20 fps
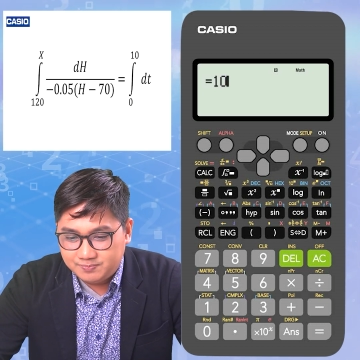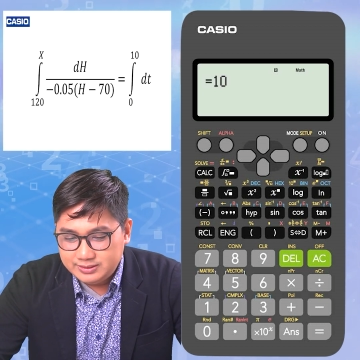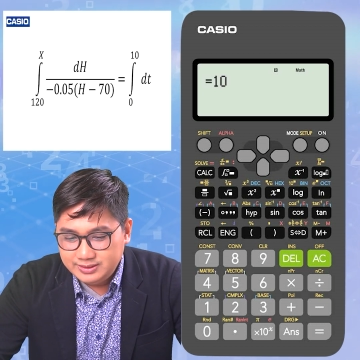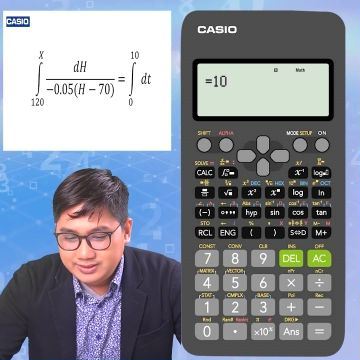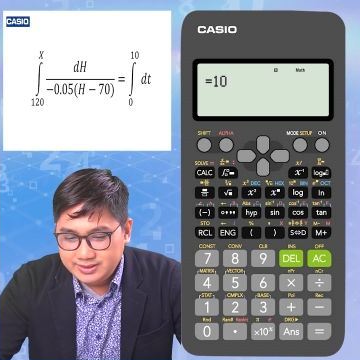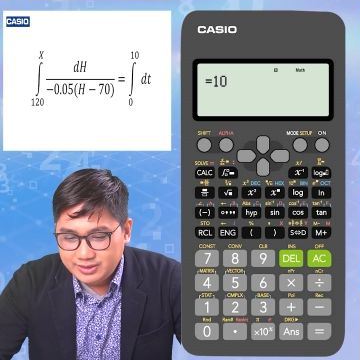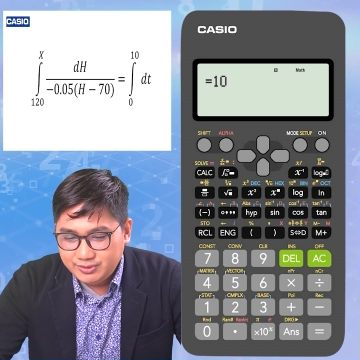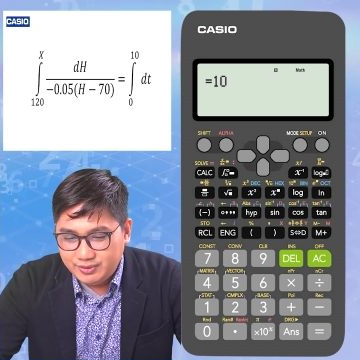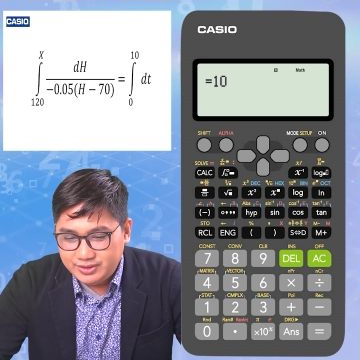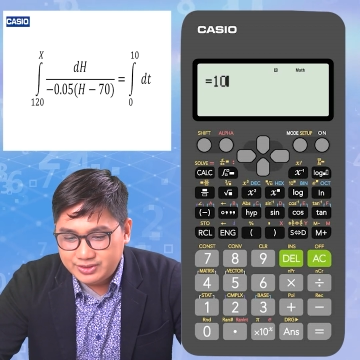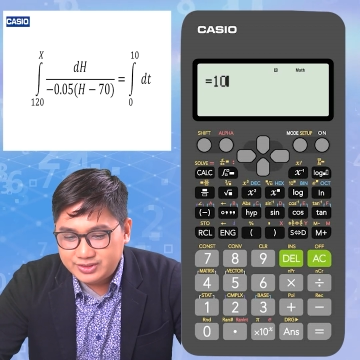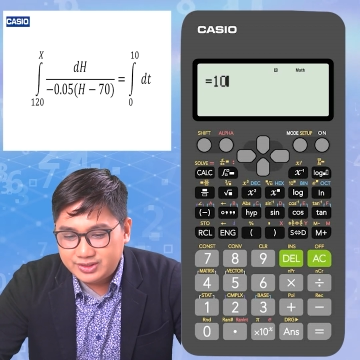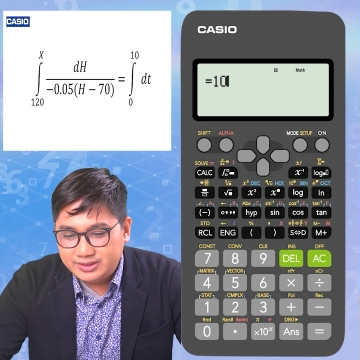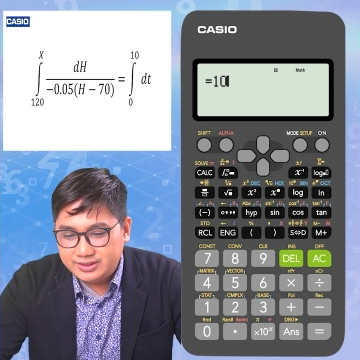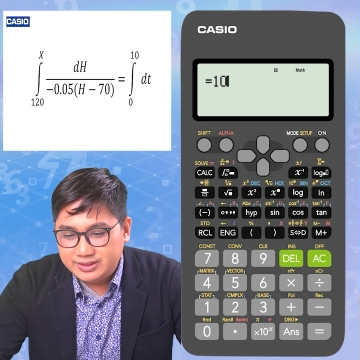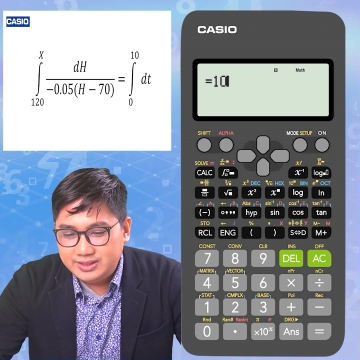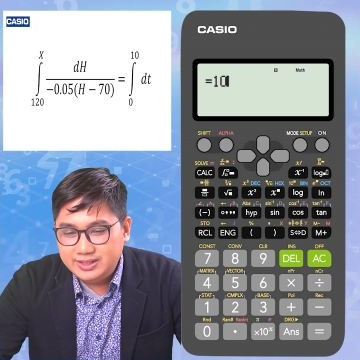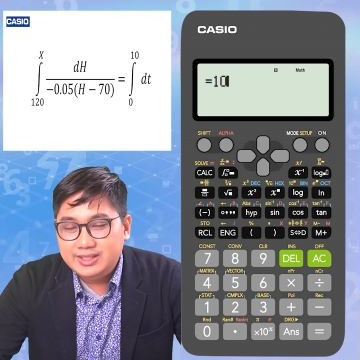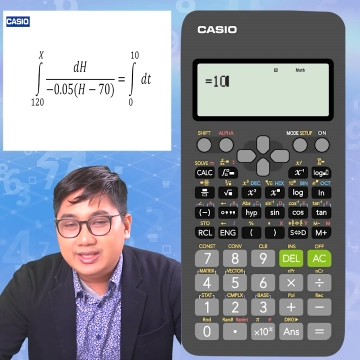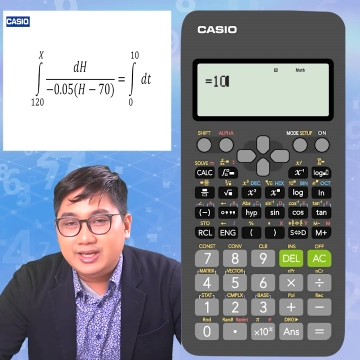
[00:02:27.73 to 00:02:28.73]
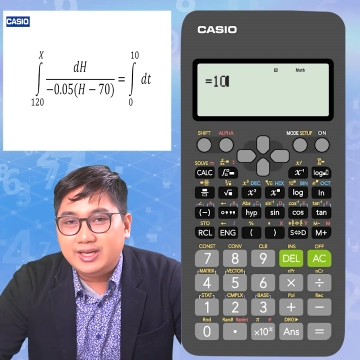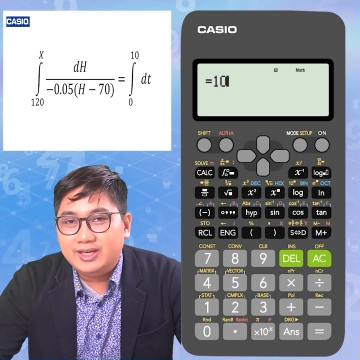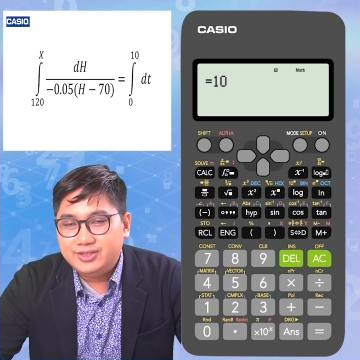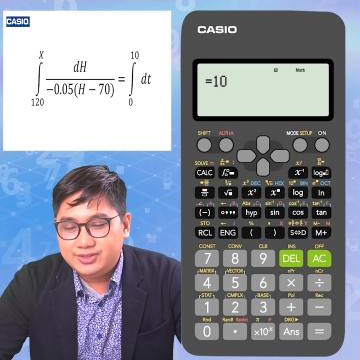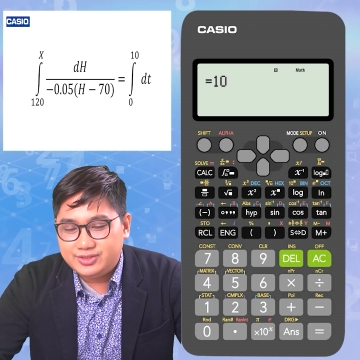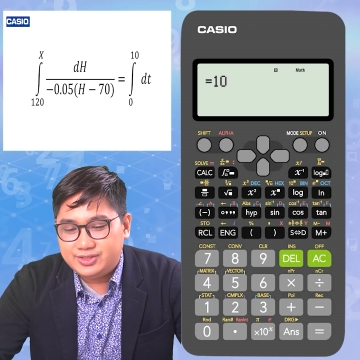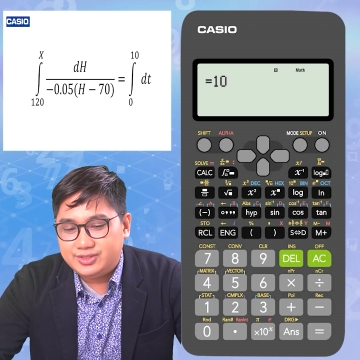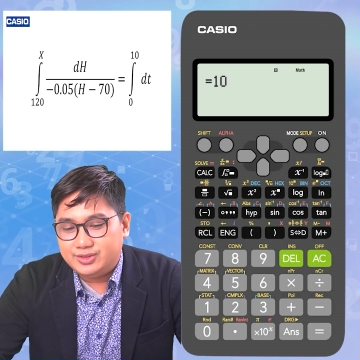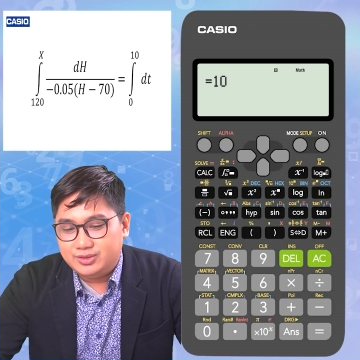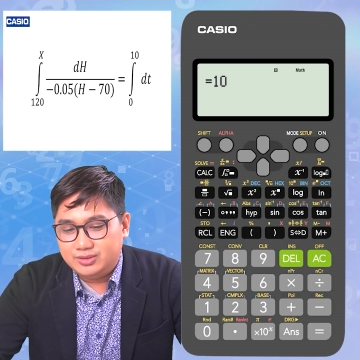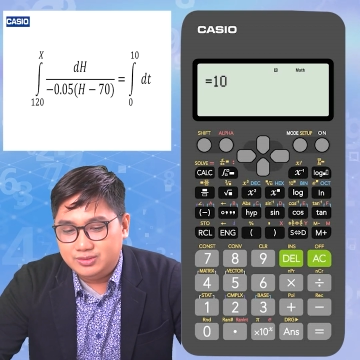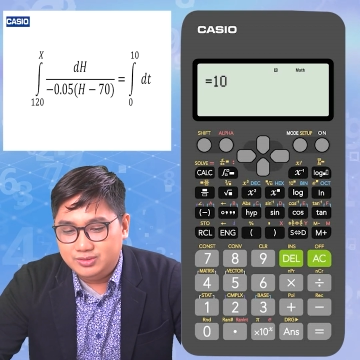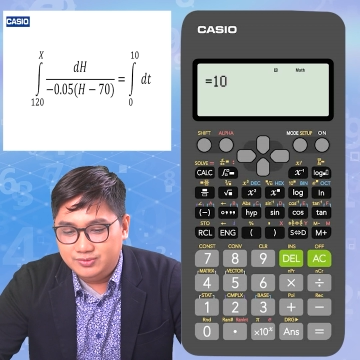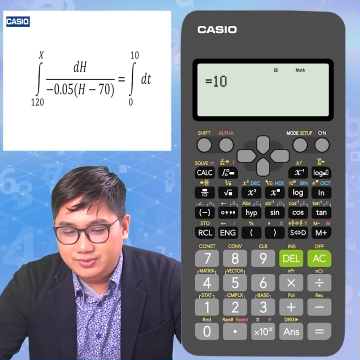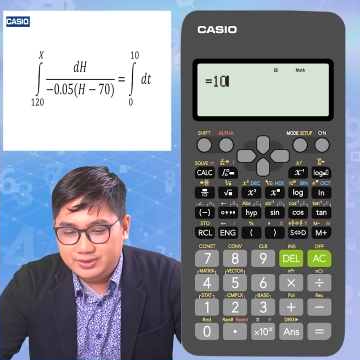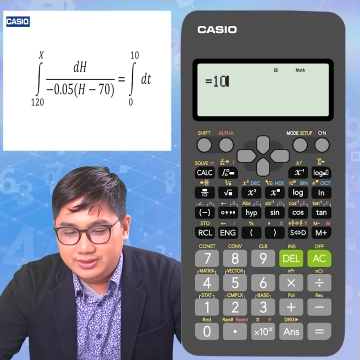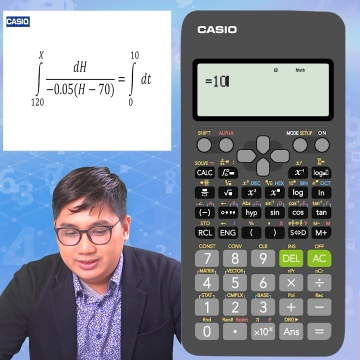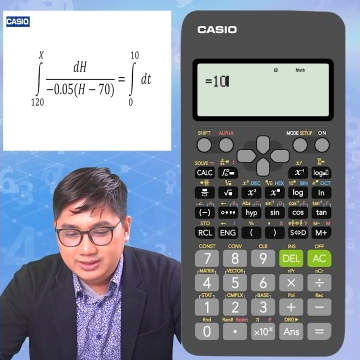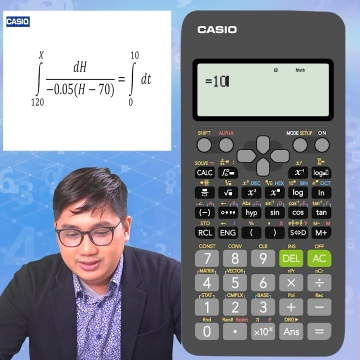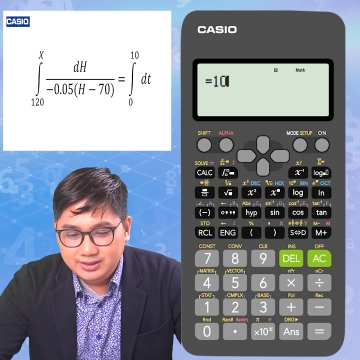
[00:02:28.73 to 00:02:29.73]
This equation dh
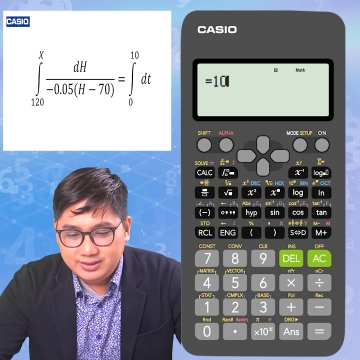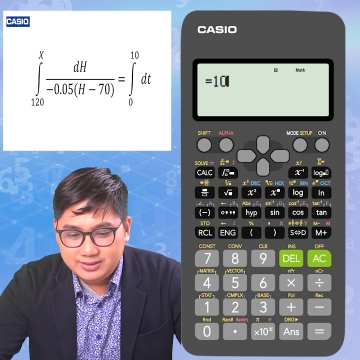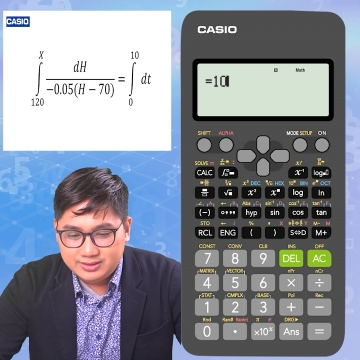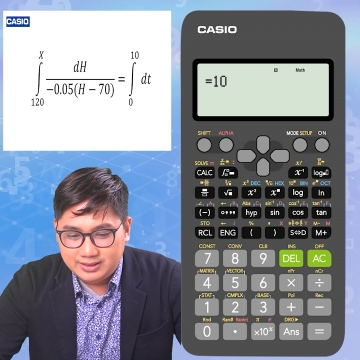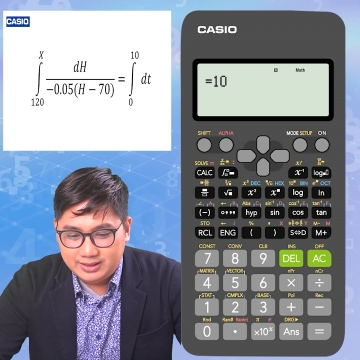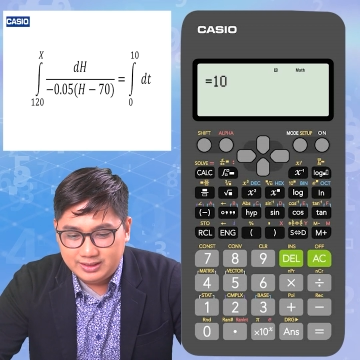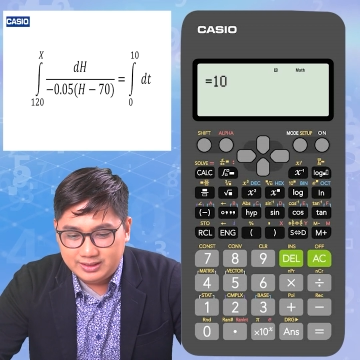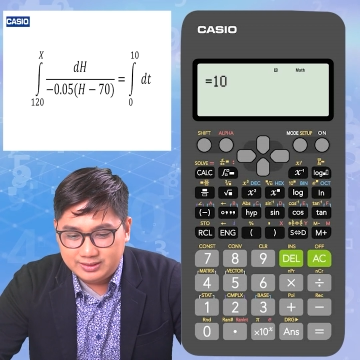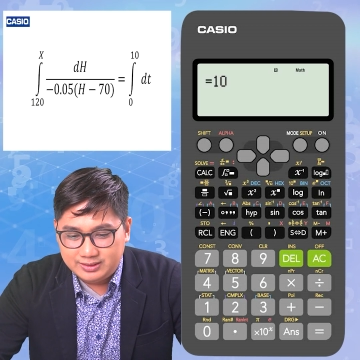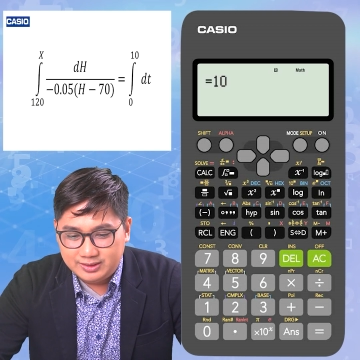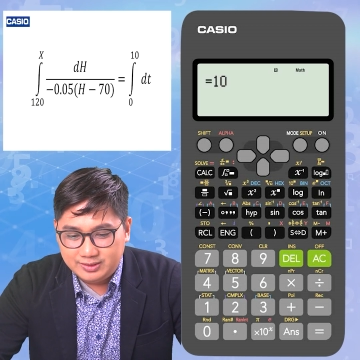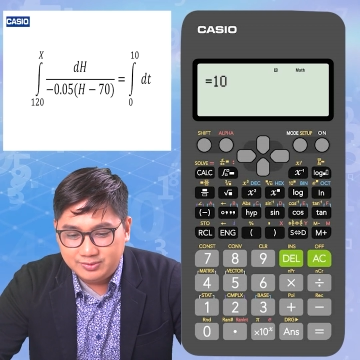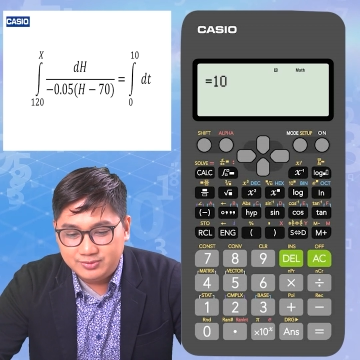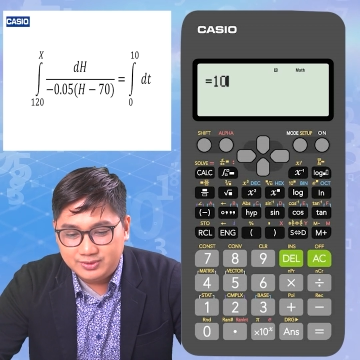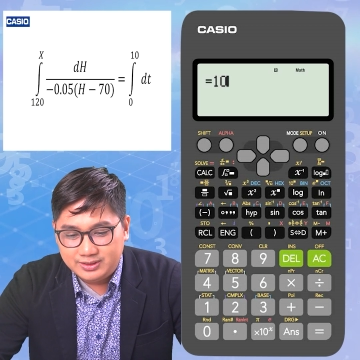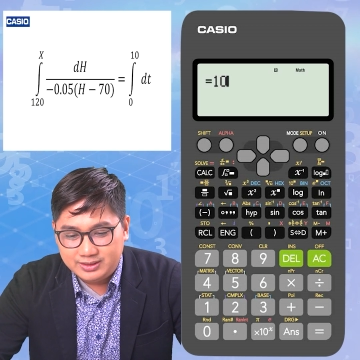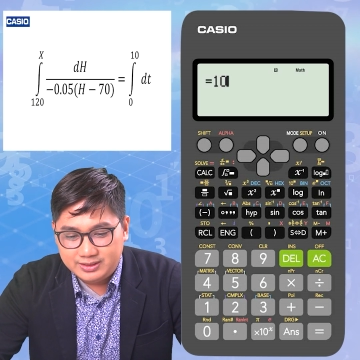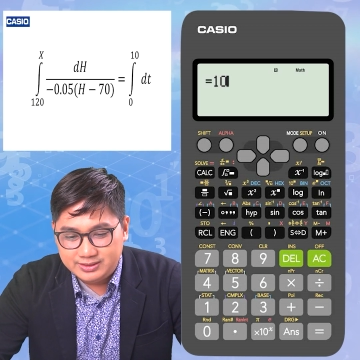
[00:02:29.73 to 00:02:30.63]
over negative